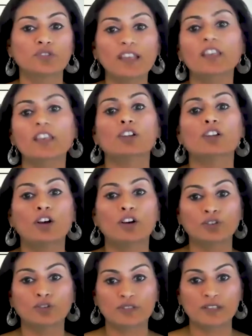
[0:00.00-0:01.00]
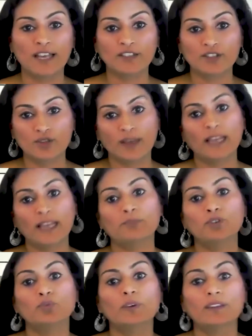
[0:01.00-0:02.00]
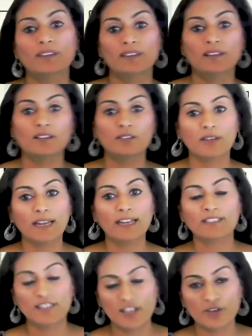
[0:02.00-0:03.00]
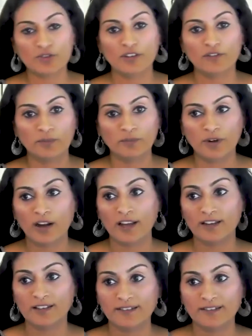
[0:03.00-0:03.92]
thinking along those lines to help you with the right execution of the product.